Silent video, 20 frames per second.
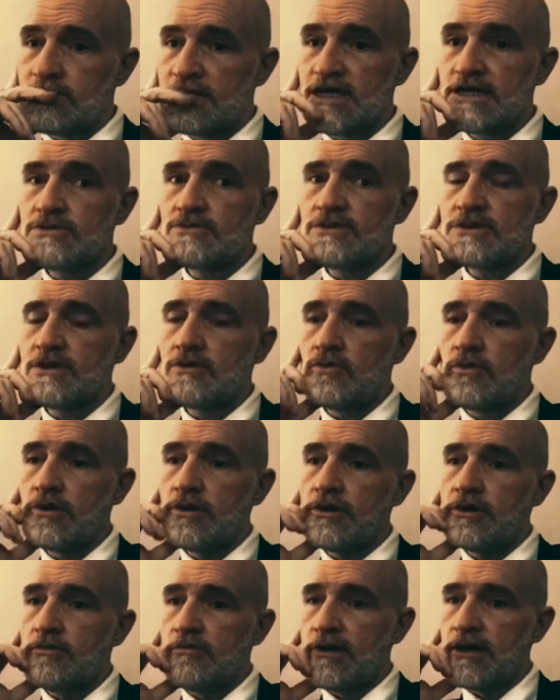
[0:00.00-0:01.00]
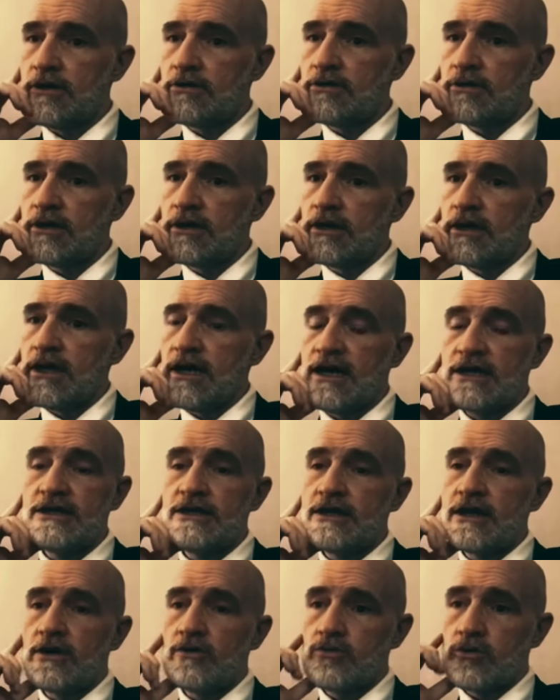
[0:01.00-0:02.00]
That's what they're worried about,
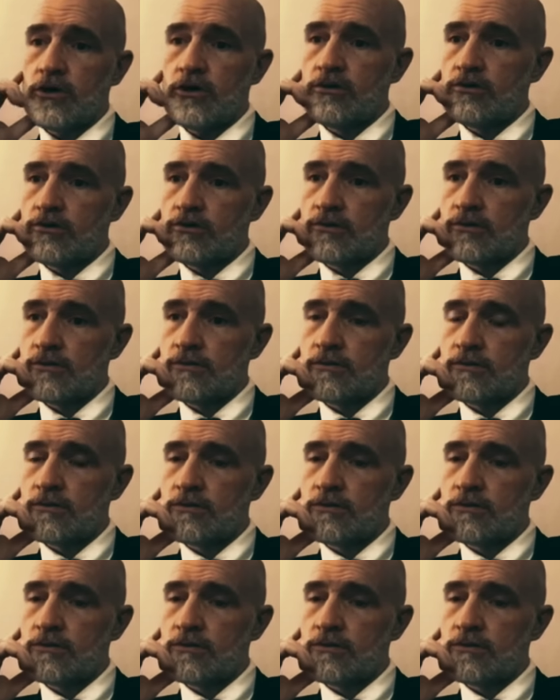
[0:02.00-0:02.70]
and they're not wrong.